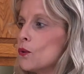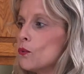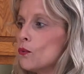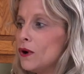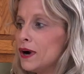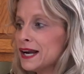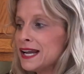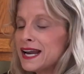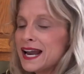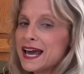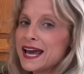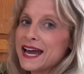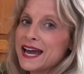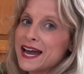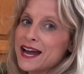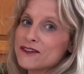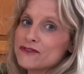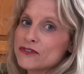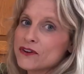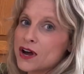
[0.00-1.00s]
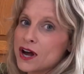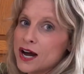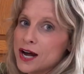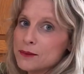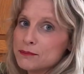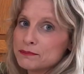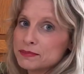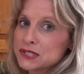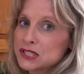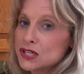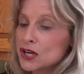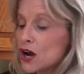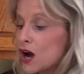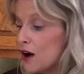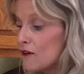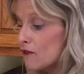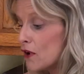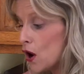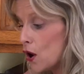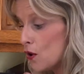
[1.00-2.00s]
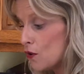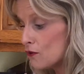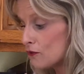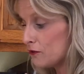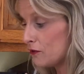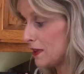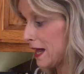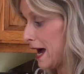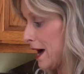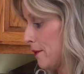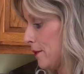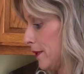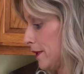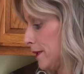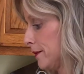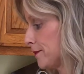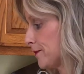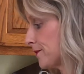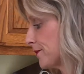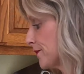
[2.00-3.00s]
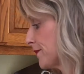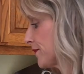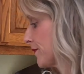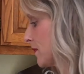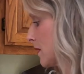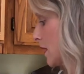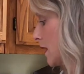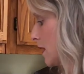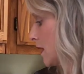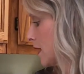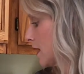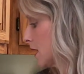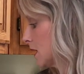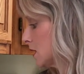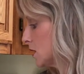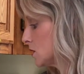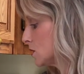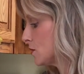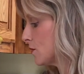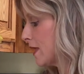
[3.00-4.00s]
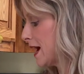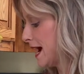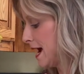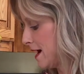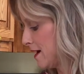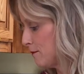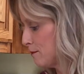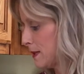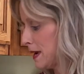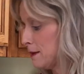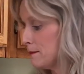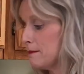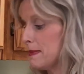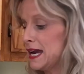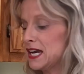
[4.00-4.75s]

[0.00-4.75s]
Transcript: 1.5 cups of oat flour. So I have my